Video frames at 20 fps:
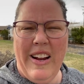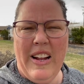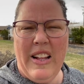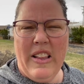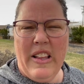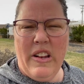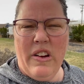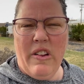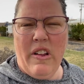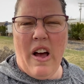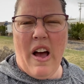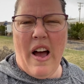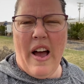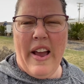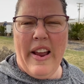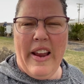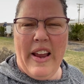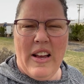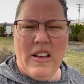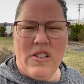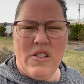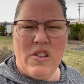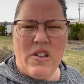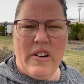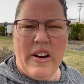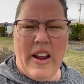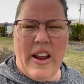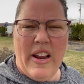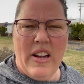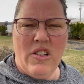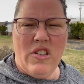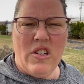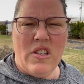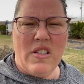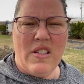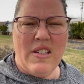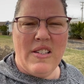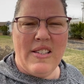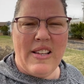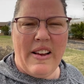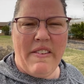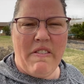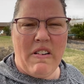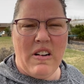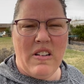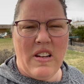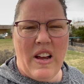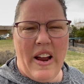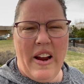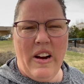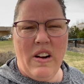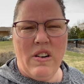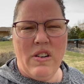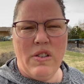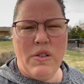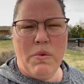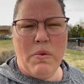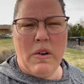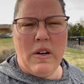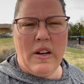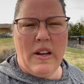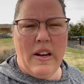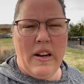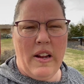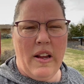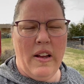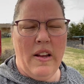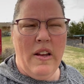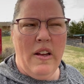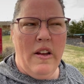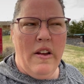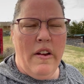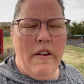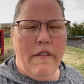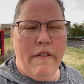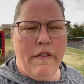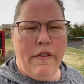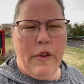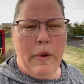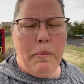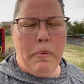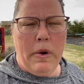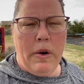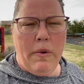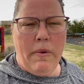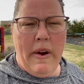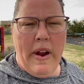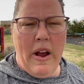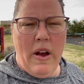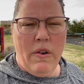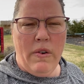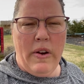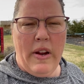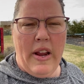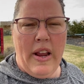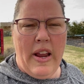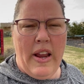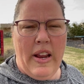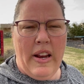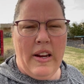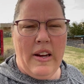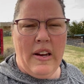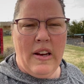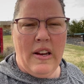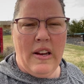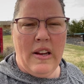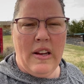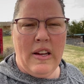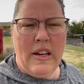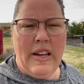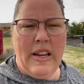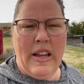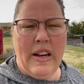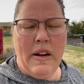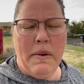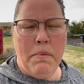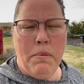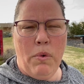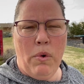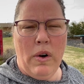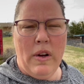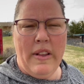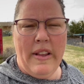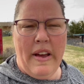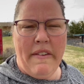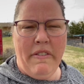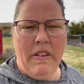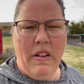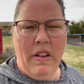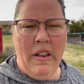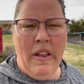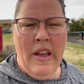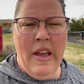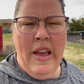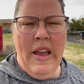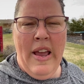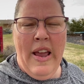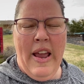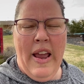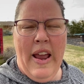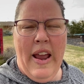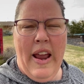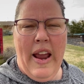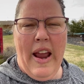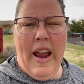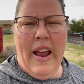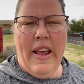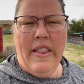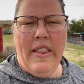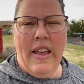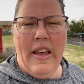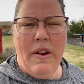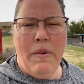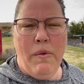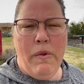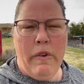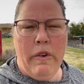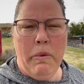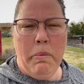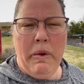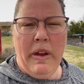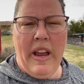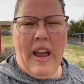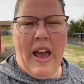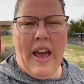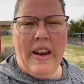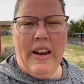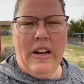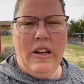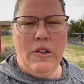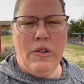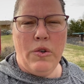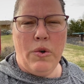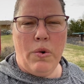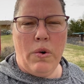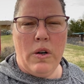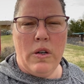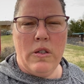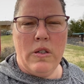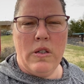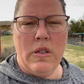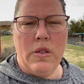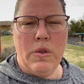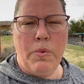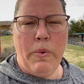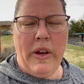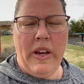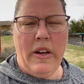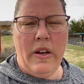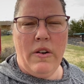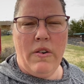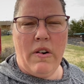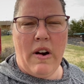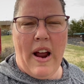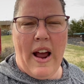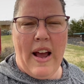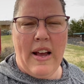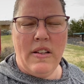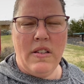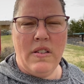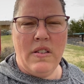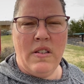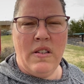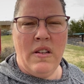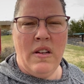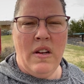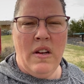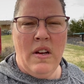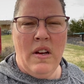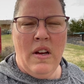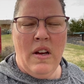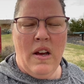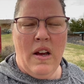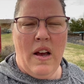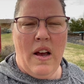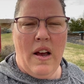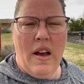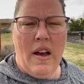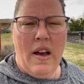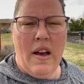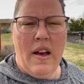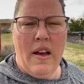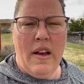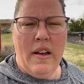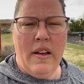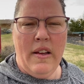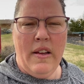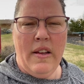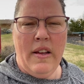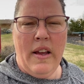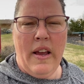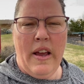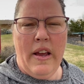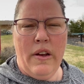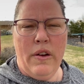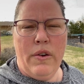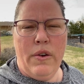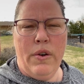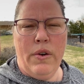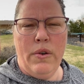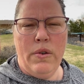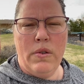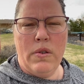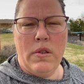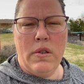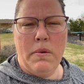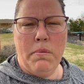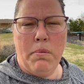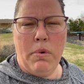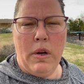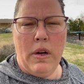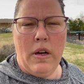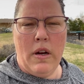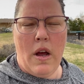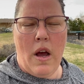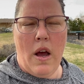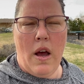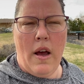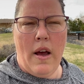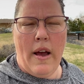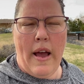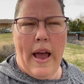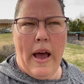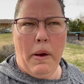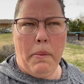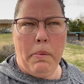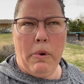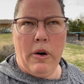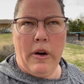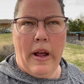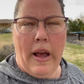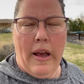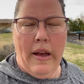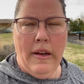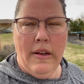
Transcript: a little high yesterday and just to save our tires, we're gonna flip it around and get it more level. And then we'll be heading towards Sweetgrass. Uh, in Coutts, uh, Alberta.